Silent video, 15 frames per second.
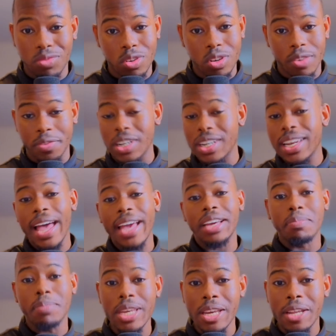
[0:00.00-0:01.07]
If you're like
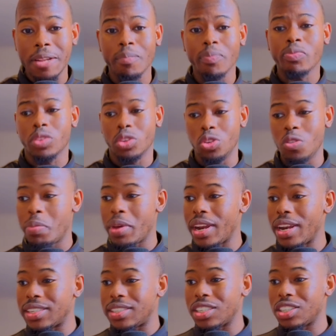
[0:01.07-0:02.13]
me, you've been in a
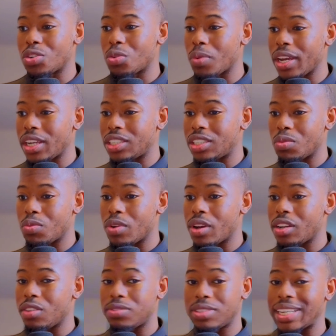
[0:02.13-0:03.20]
situation where
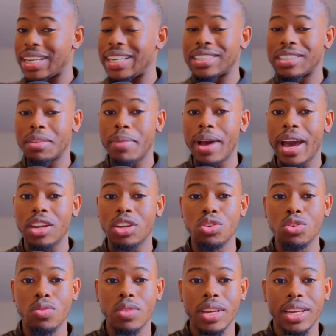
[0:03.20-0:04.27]
you've seen somebody who
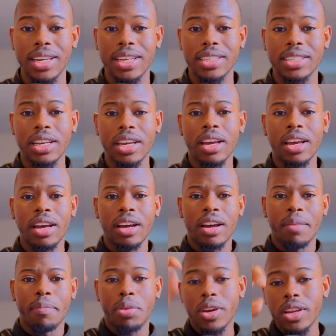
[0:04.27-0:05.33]
is
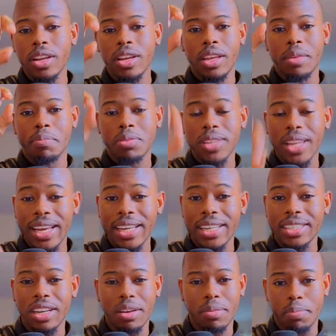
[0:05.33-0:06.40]
put in place
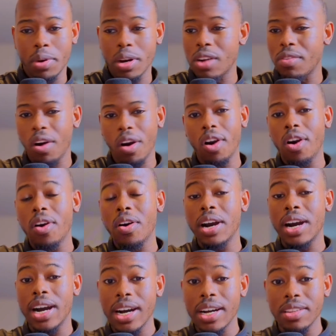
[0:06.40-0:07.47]
above all
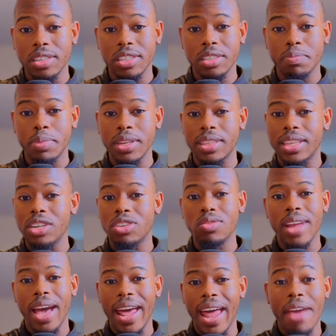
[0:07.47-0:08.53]
others, but they do
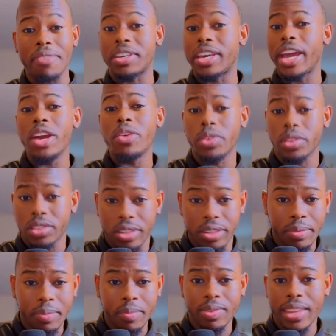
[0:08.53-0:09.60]
not have character
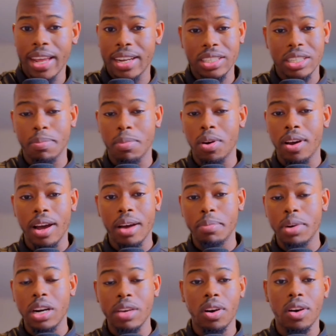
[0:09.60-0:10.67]
that is
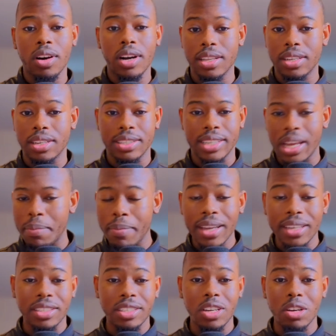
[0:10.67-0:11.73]
above all others. They may
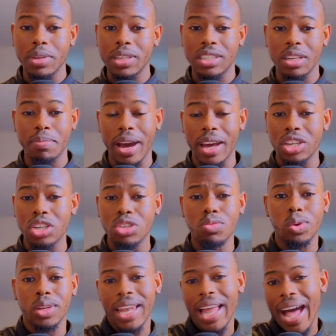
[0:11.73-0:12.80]
still be somebody who will
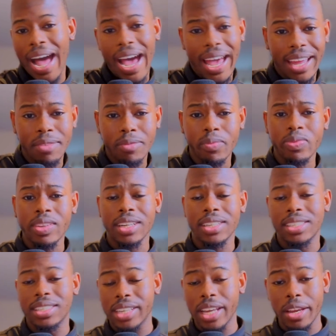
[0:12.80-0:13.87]
lie to
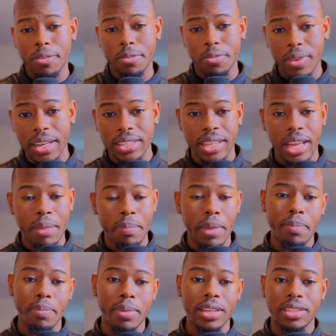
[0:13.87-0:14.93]
save face. They may
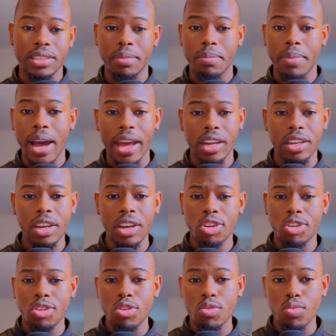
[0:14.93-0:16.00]
be somebody
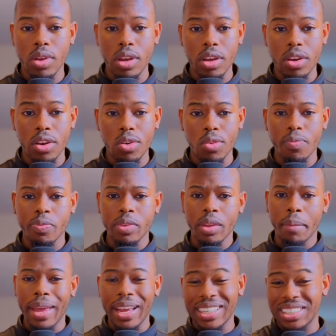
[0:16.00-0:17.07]
who will
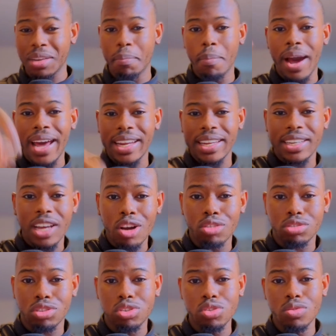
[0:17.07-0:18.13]
make somebody else
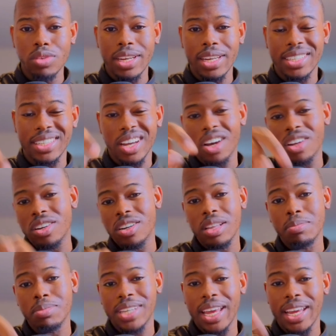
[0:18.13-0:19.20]
who is under them
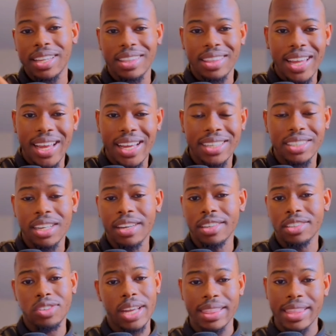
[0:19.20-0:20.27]
take less so
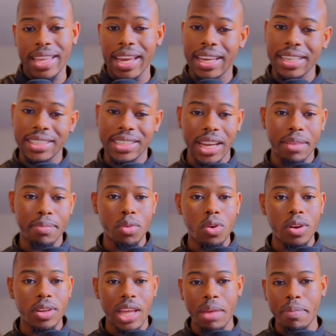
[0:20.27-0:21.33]
that they can take more.
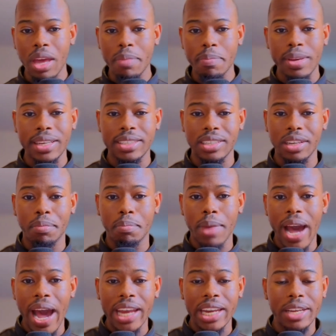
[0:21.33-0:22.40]
They may be
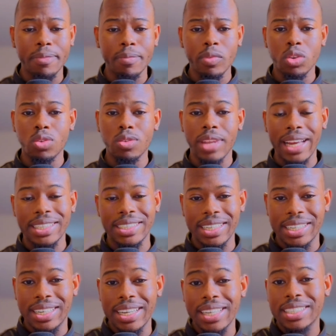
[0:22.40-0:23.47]
somebody who likes to
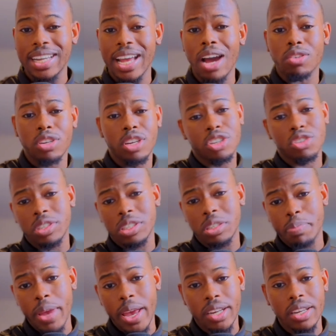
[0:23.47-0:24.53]
dish out
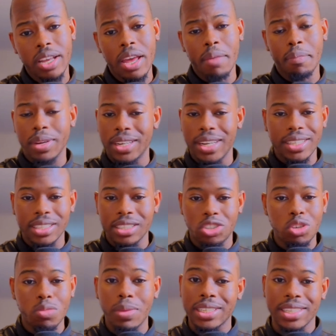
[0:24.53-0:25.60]
disrespect, but doesn't too
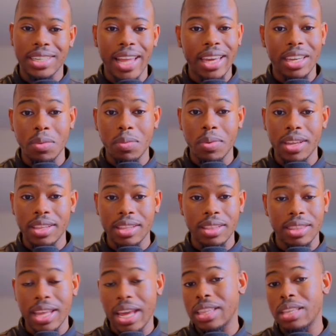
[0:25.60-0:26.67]
much like it when
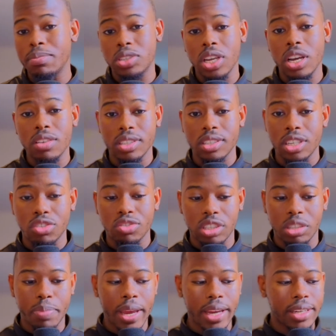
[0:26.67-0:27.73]
they themselves are
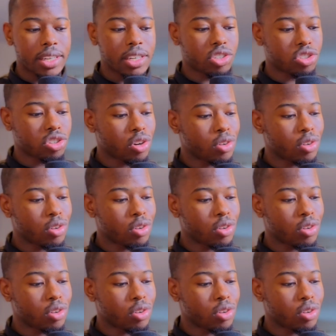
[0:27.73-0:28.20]
disrespected. And so